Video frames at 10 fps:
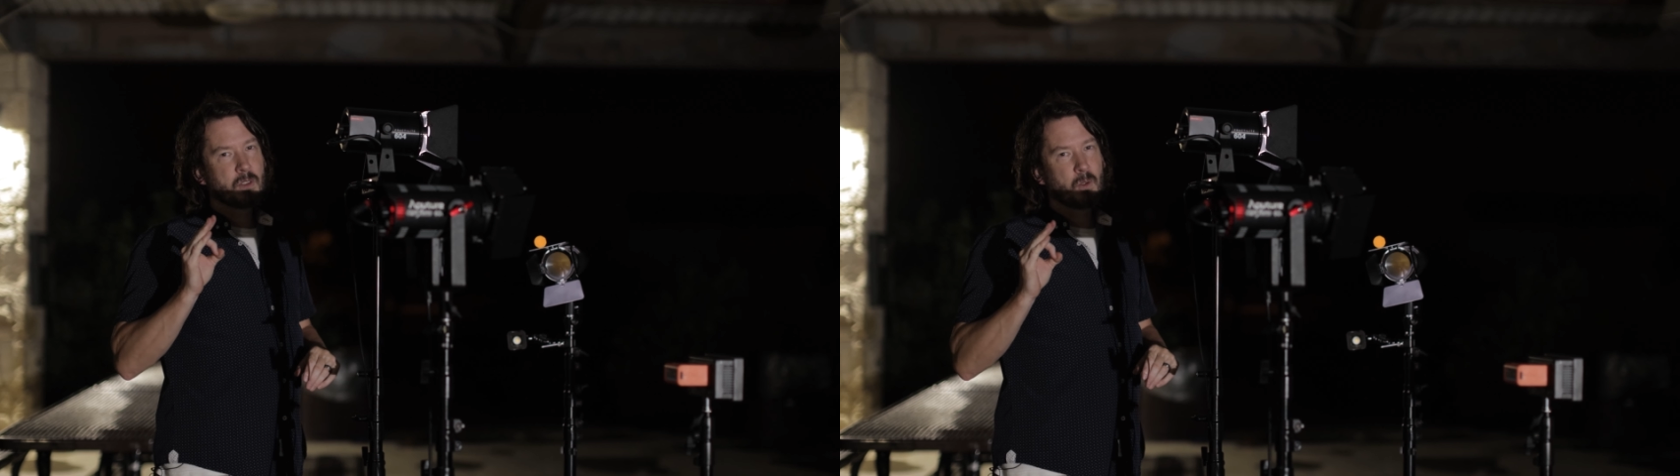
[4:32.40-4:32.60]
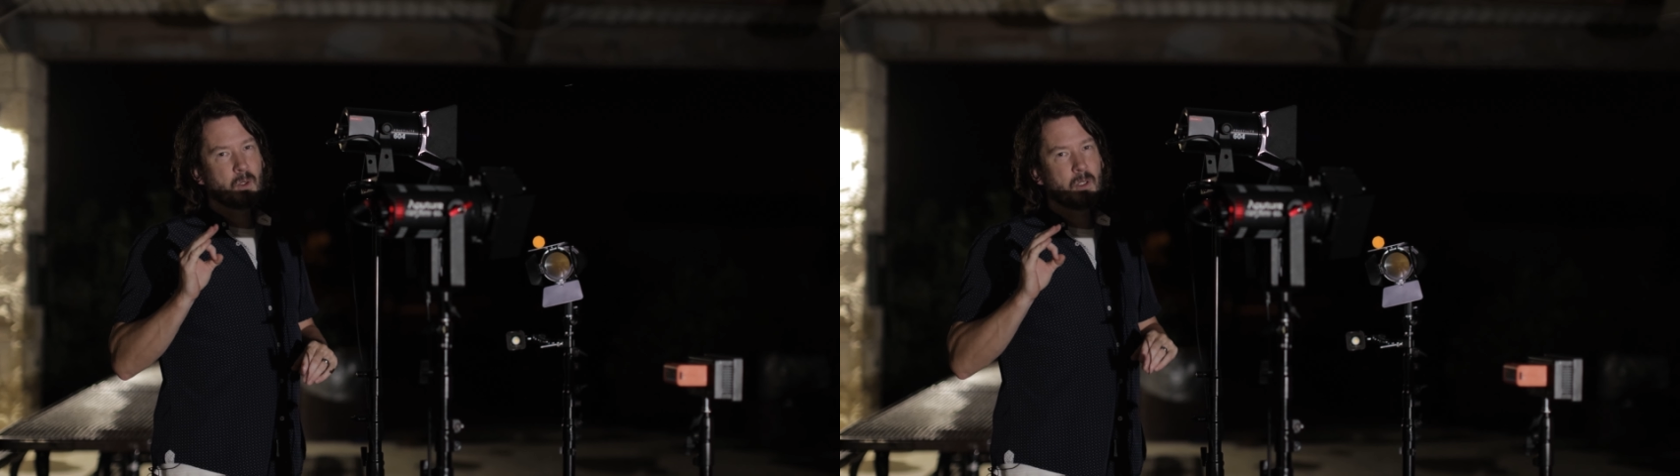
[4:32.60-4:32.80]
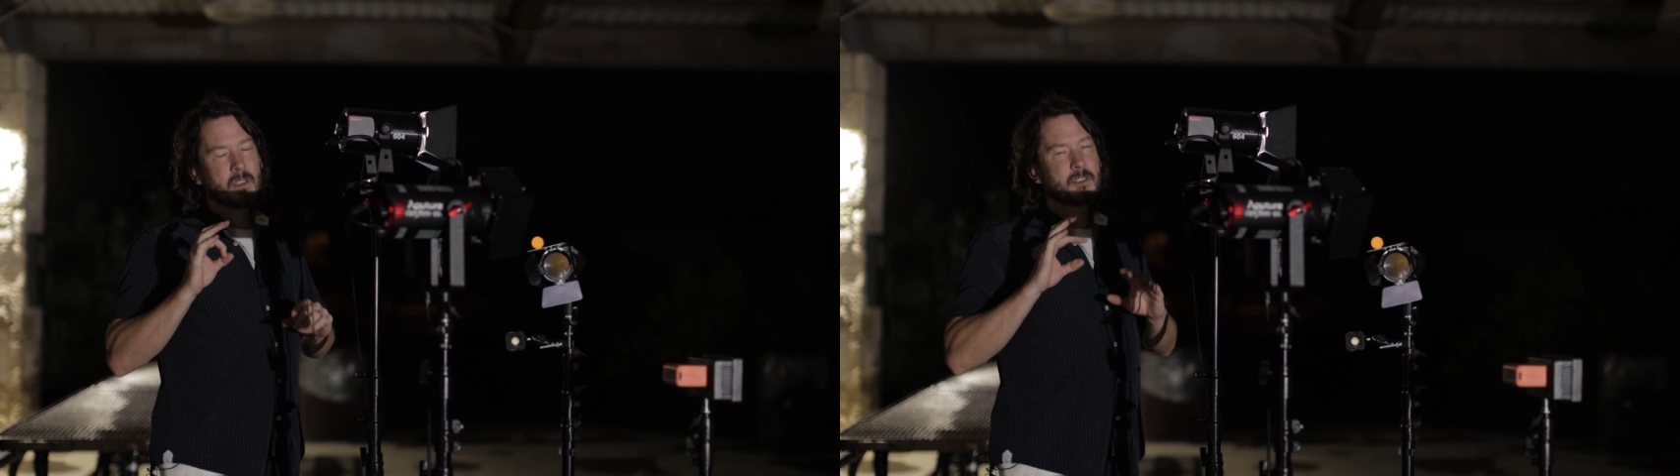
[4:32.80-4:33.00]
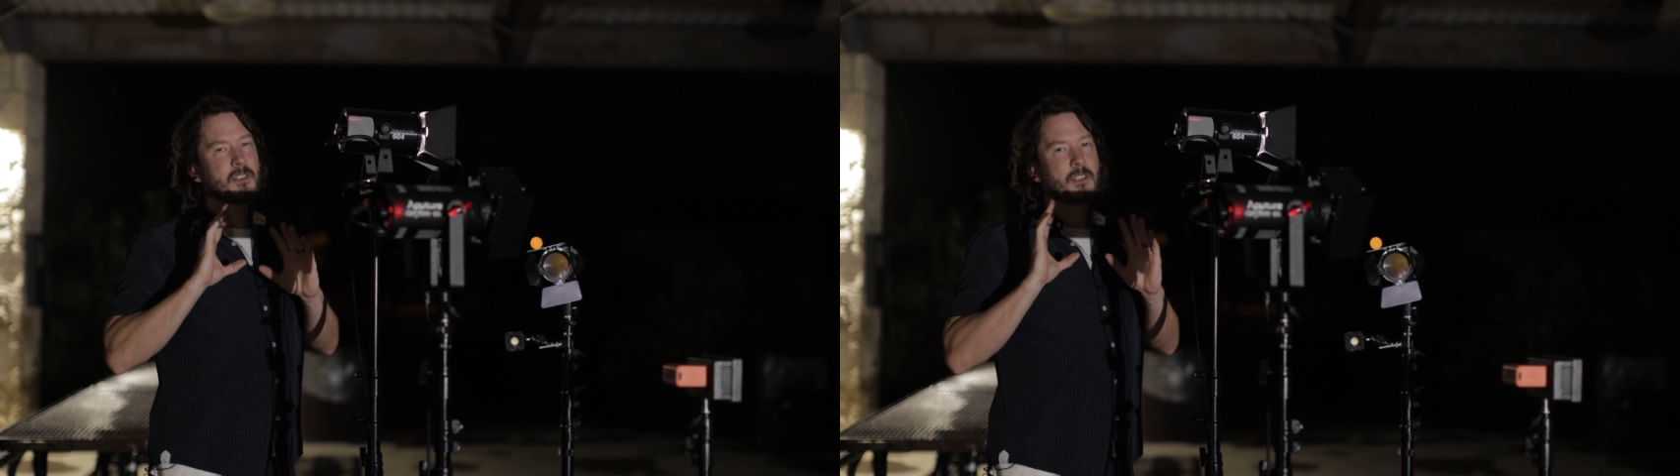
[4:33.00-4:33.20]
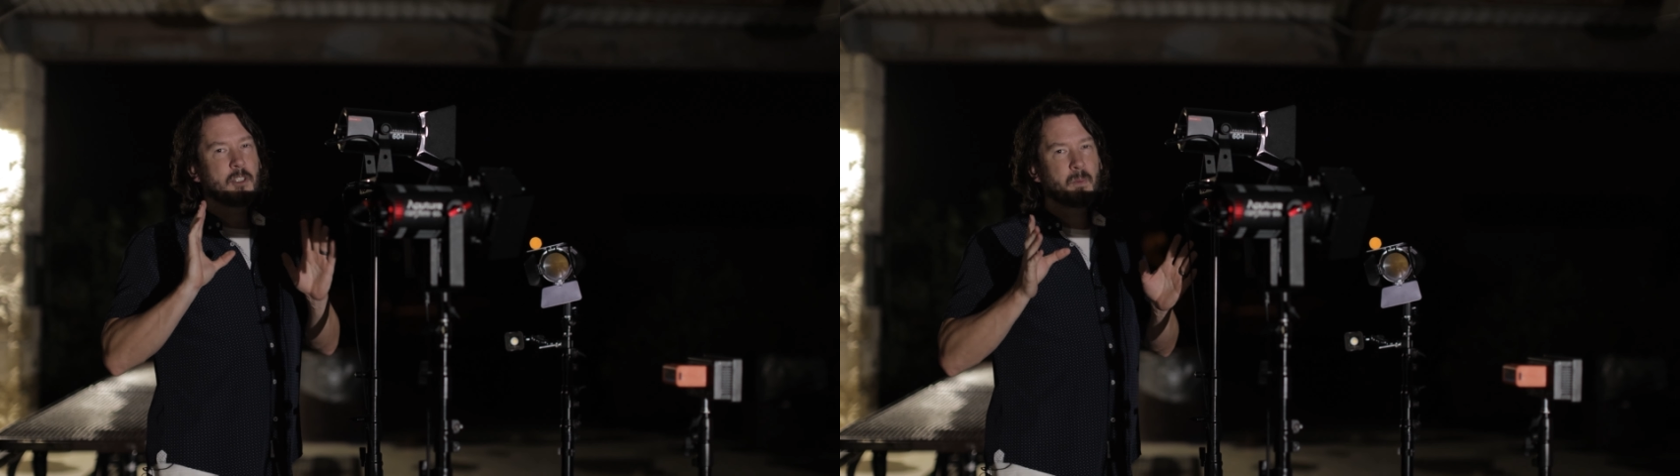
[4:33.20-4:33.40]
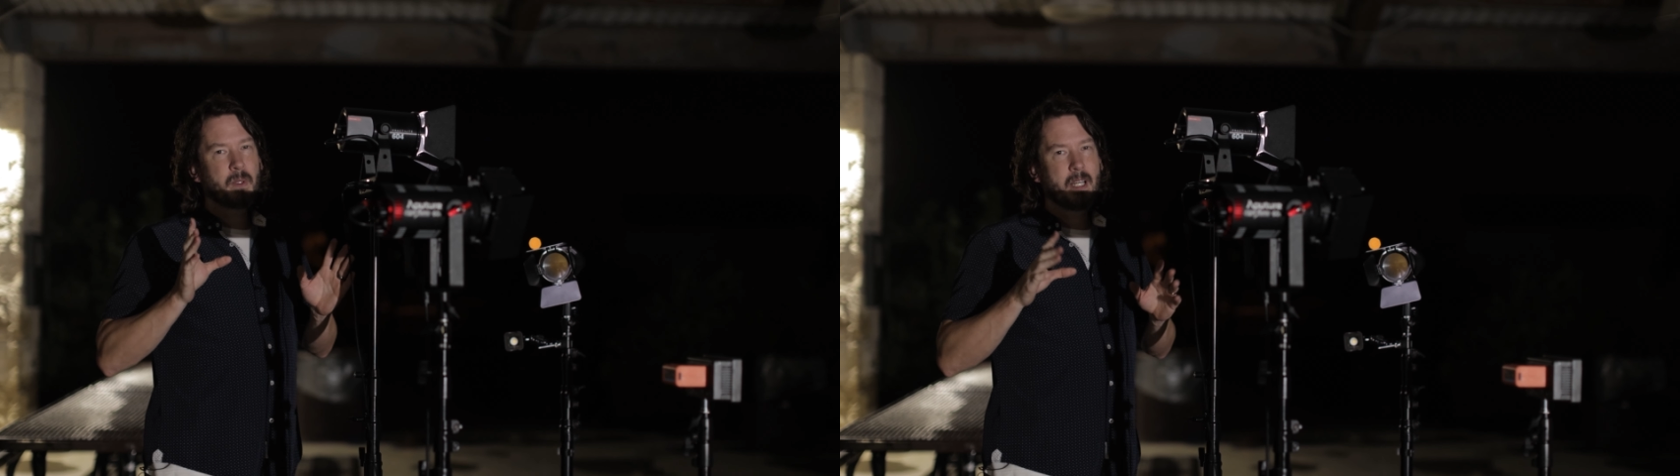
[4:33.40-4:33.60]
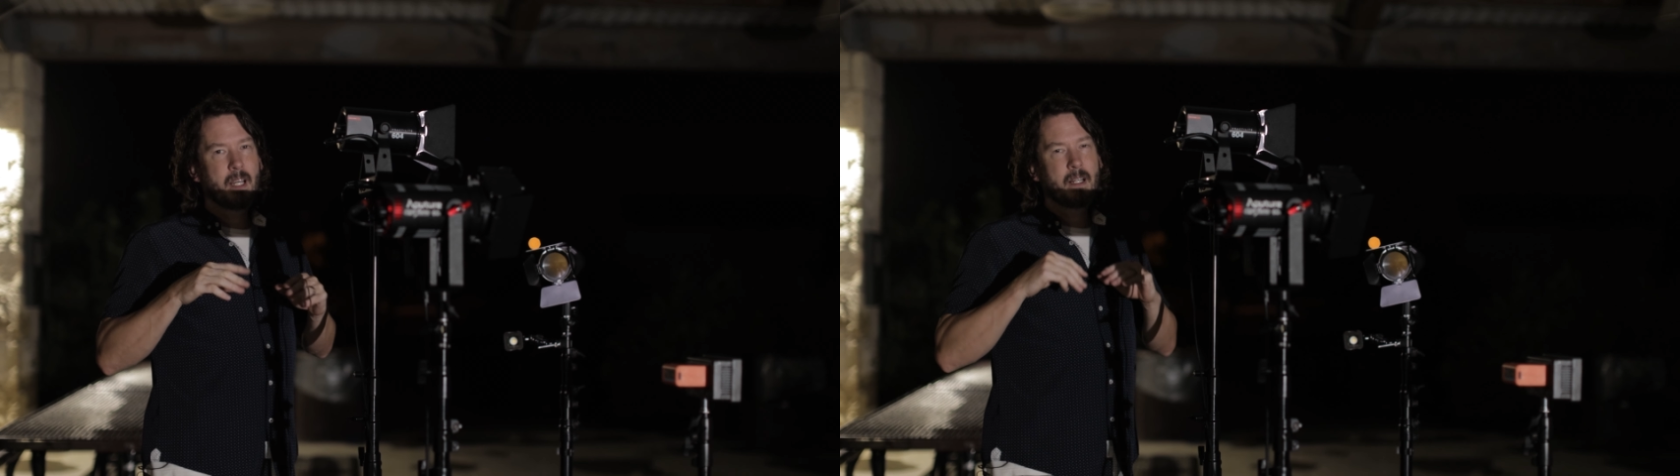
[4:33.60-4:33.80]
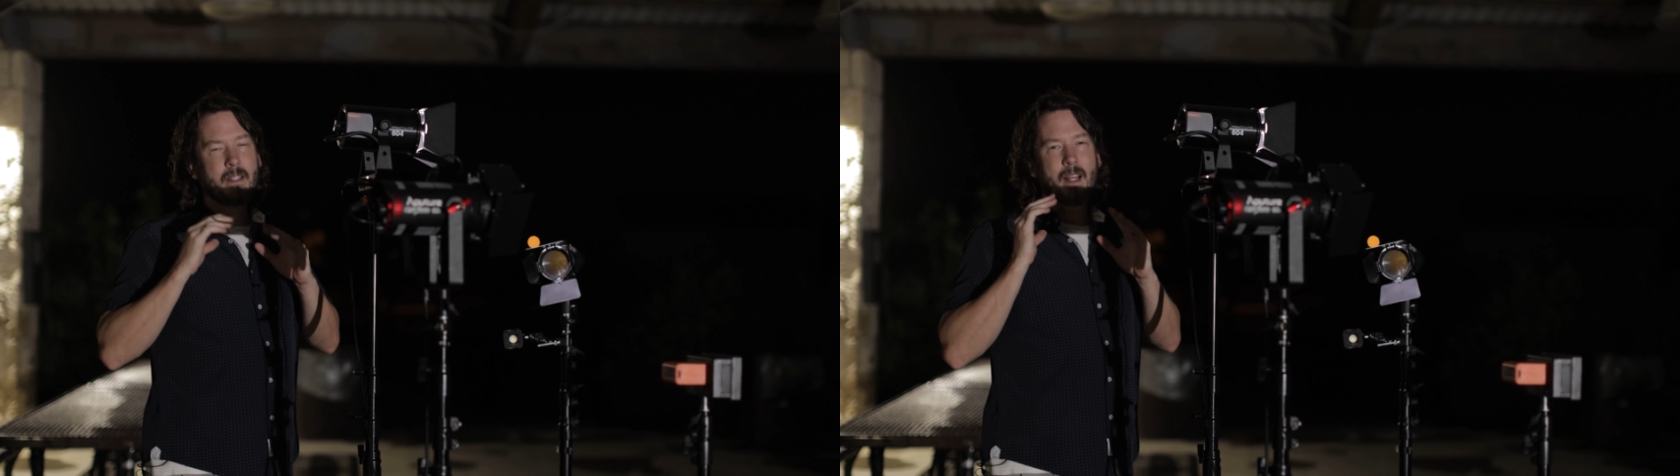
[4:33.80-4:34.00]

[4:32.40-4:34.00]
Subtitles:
school, too big,